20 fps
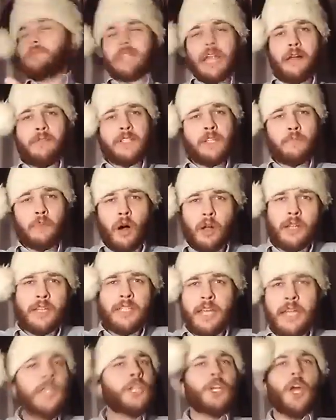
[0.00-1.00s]
himself as a
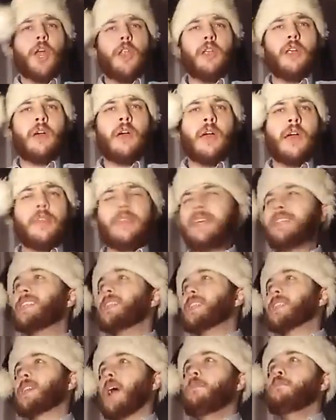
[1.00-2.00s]
politician. This
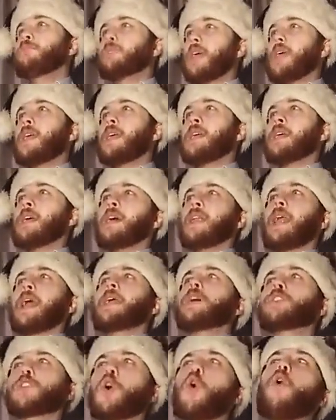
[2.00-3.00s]
is something
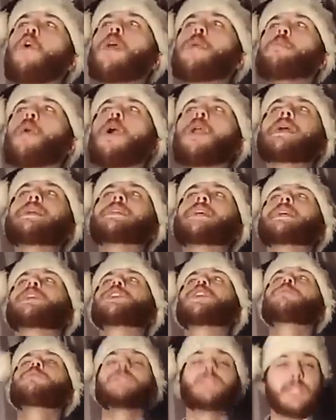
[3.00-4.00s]
like a Tory
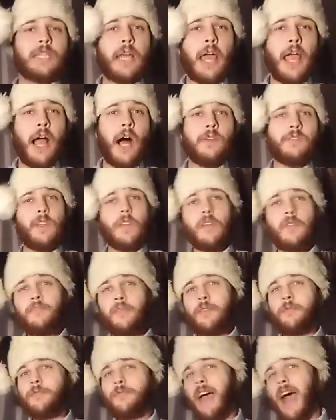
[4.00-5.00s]
politician would say after they've
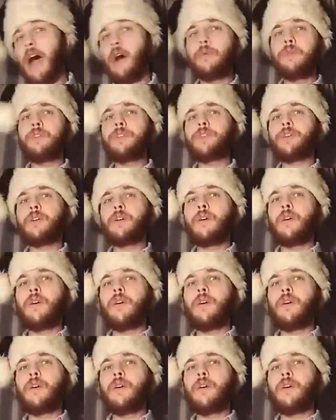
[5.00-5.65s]
been found,